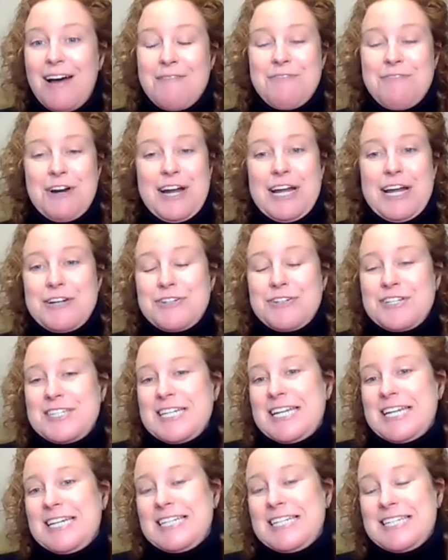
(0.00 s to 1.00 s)
Very
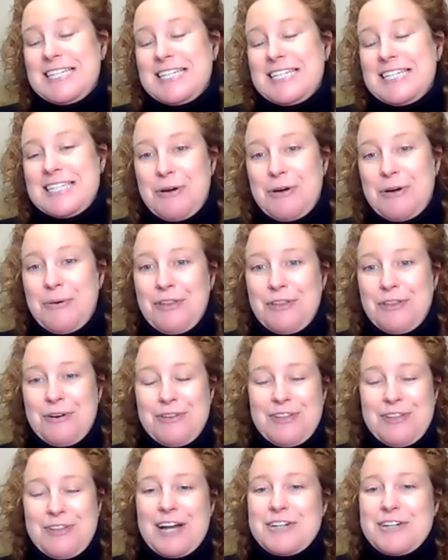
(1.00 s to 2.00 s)
interested to see who all
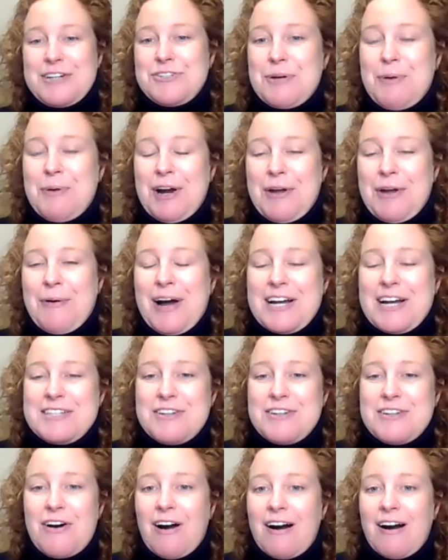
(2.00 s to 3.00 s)
throughout the country, where you
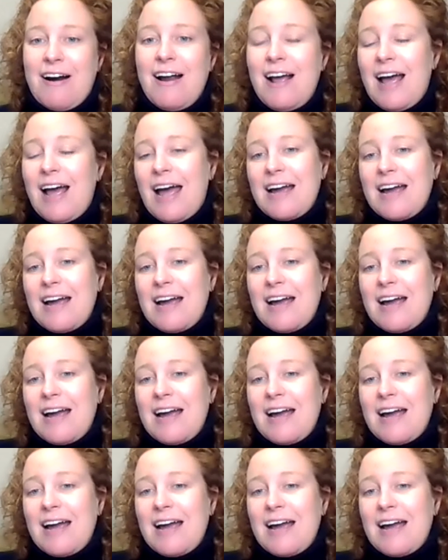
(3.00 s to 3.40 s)
guys are,